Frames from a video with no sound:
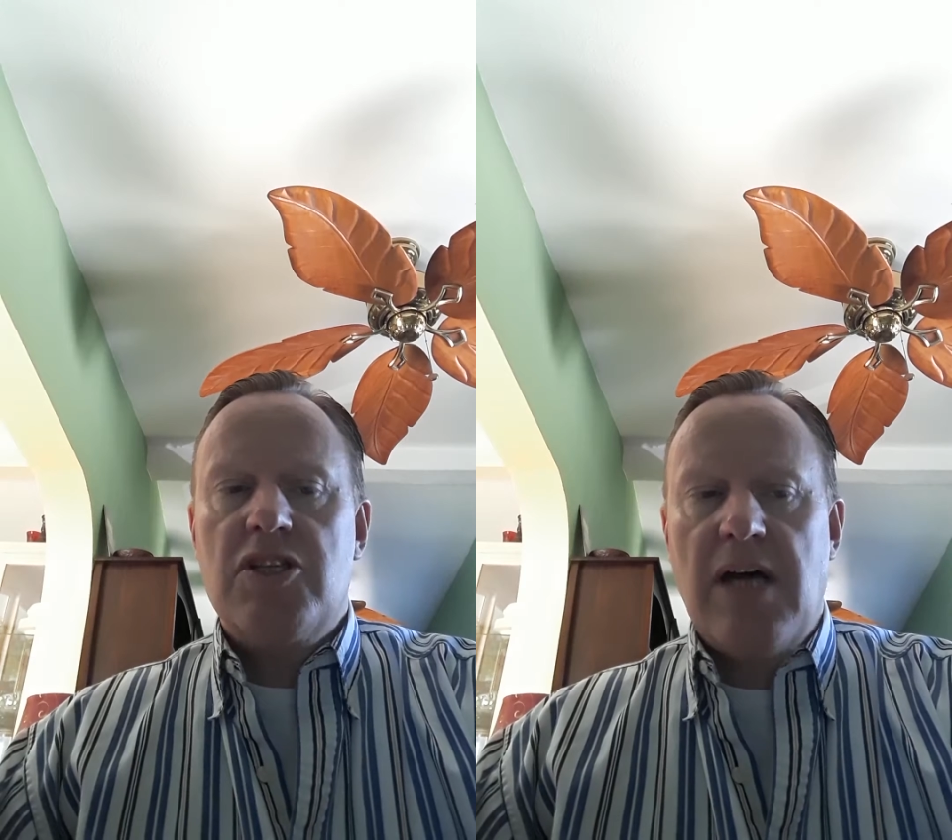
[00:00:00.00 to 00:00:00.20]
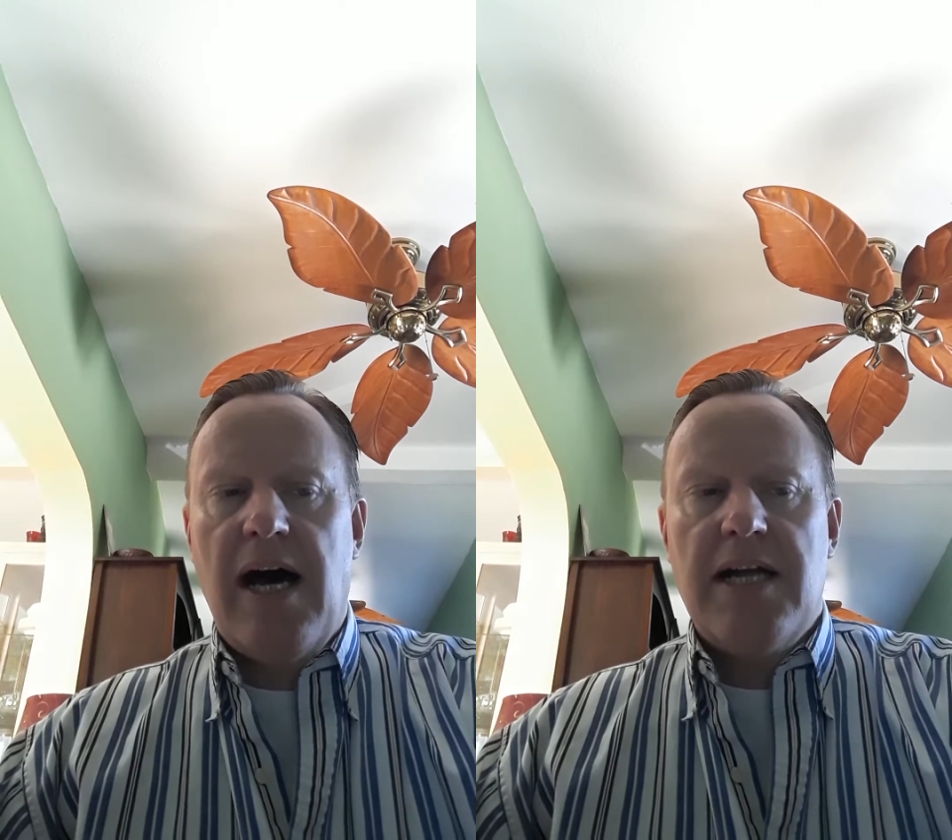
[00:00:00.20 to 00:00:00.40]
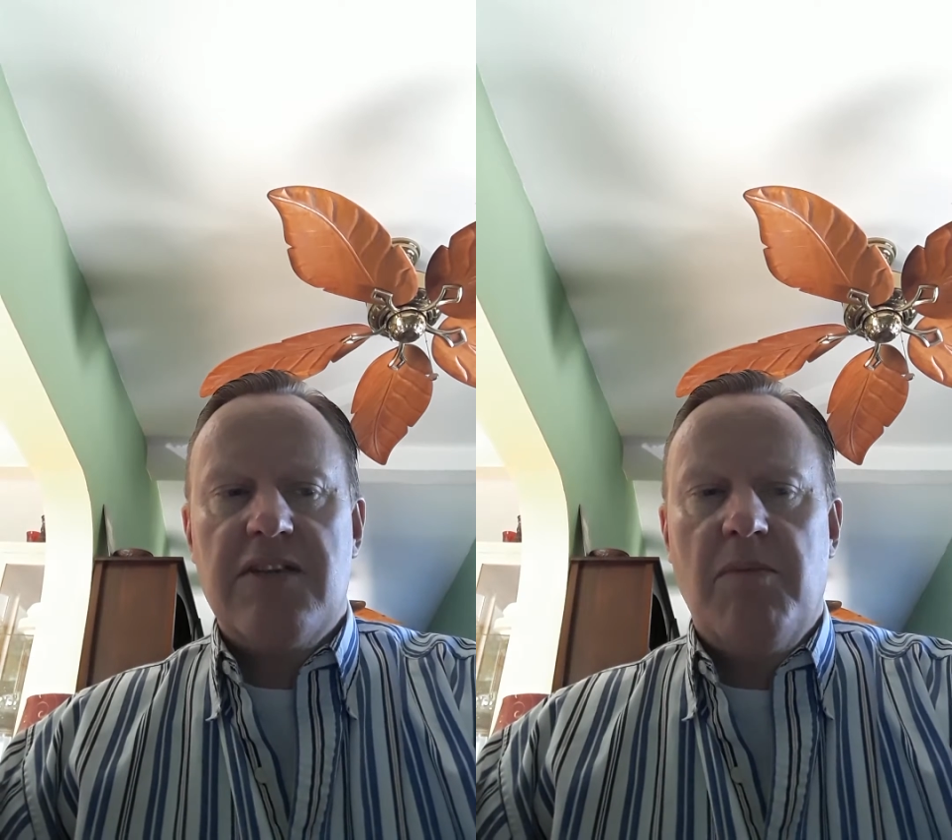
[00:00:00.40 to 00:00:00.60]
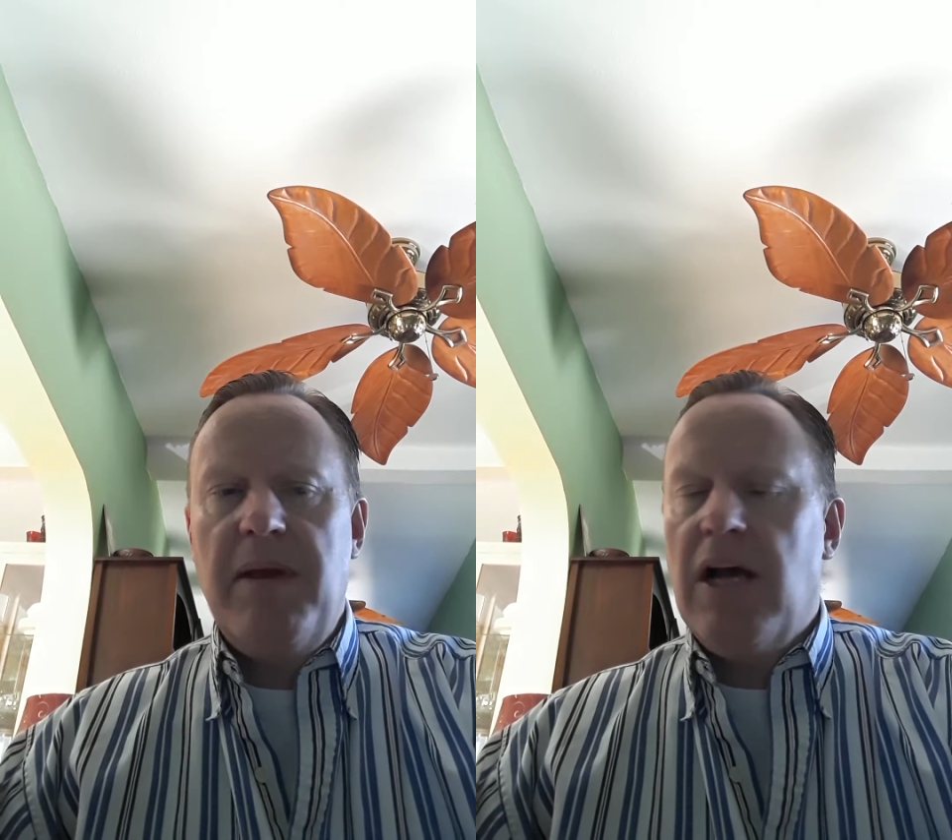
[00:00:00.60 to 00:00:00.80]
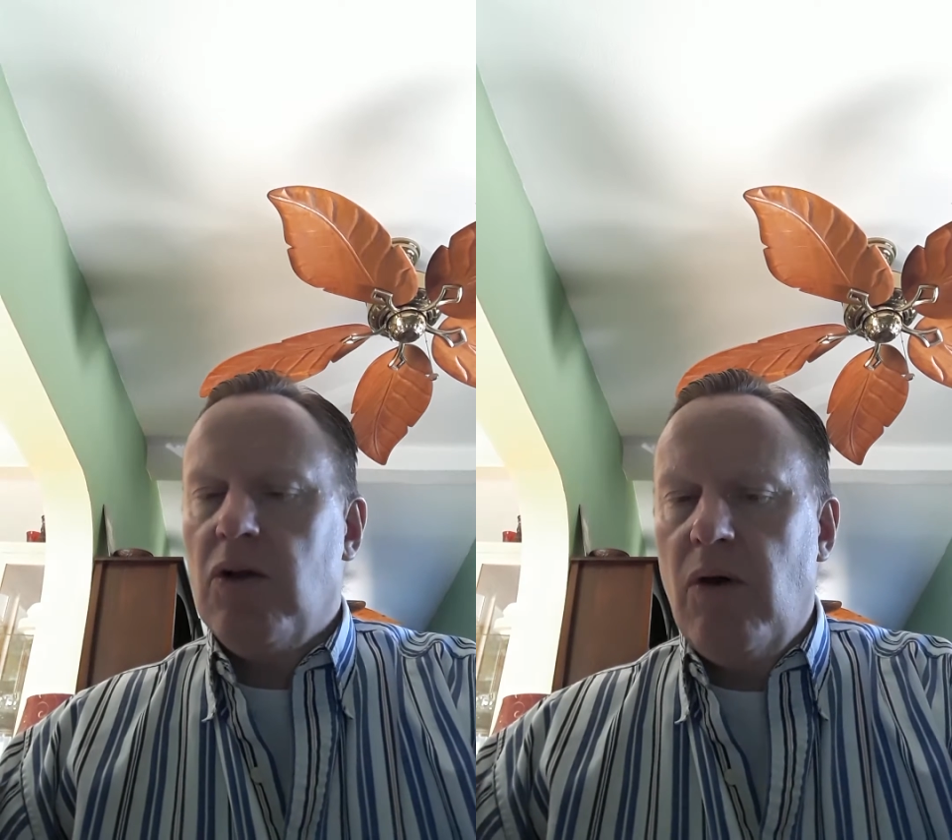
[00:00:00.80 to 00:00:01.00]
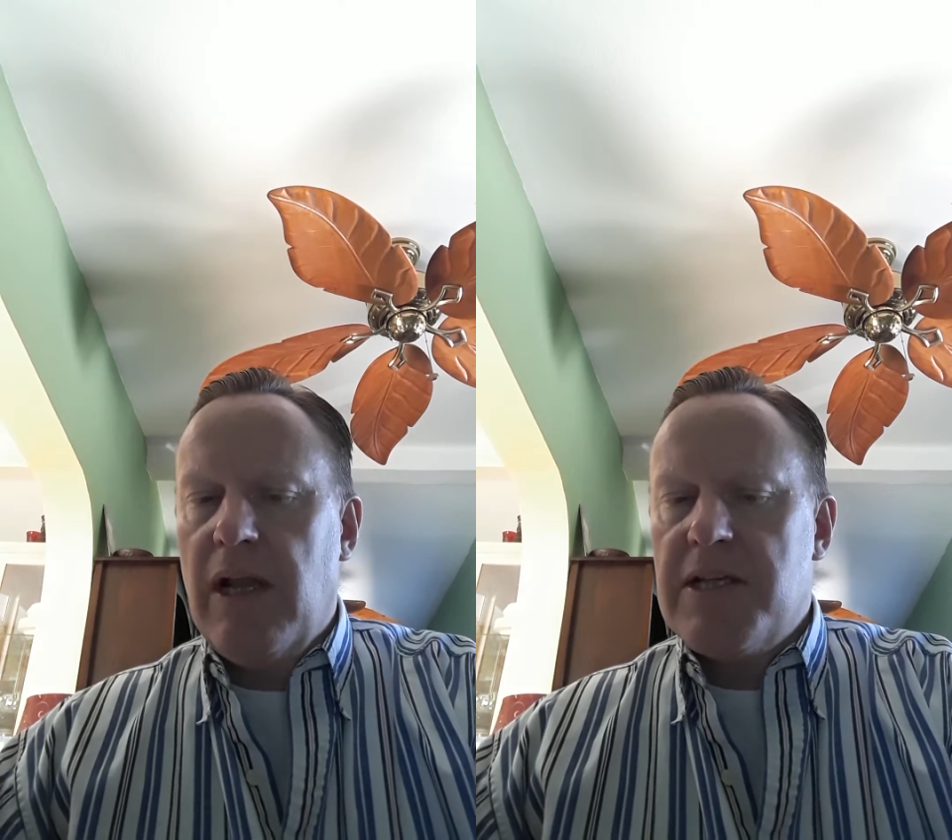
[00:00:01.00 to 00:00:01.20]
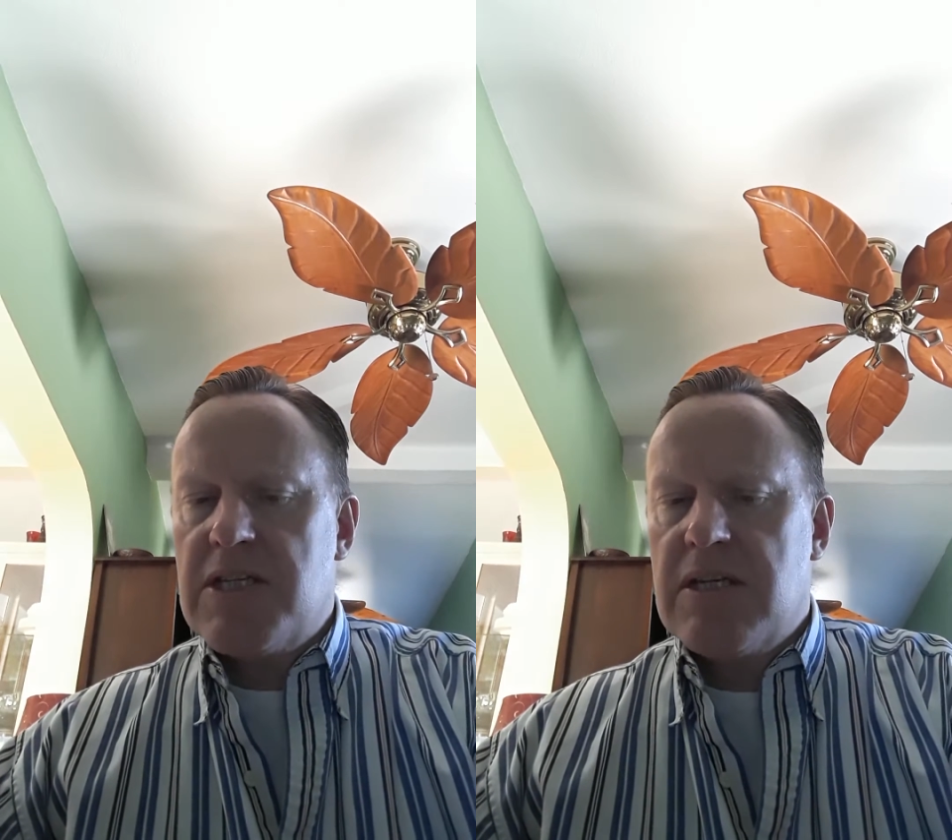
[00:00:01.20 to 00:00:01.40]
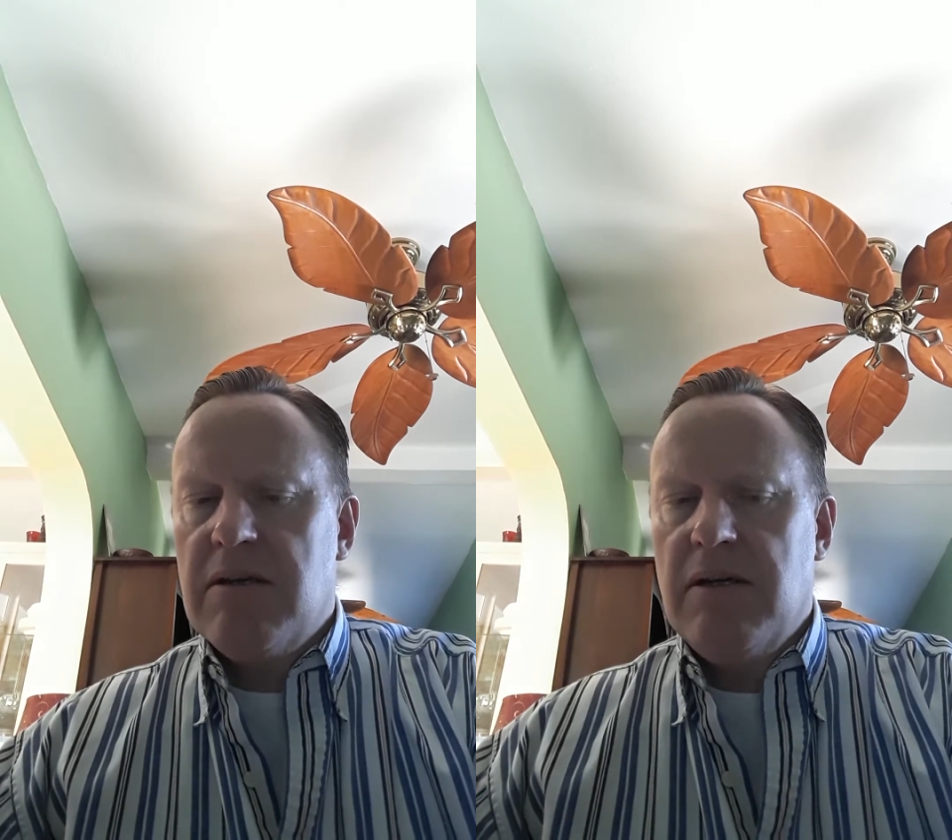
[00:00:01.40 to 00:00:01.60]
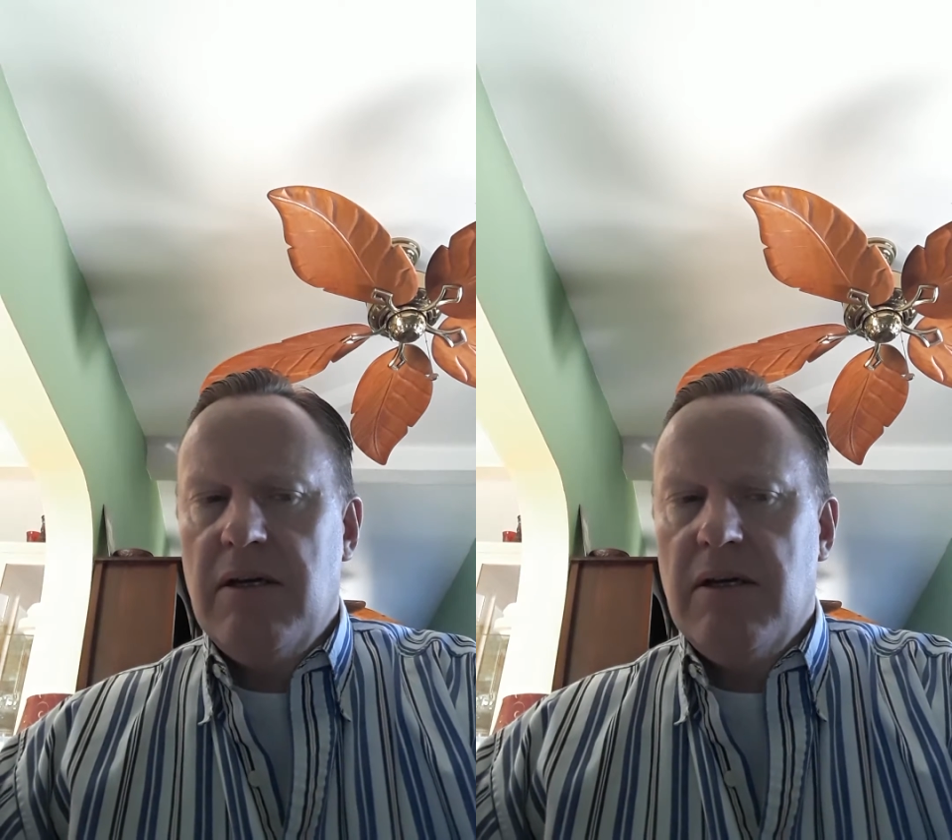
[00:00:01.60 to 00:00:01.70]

sides from being a loyalist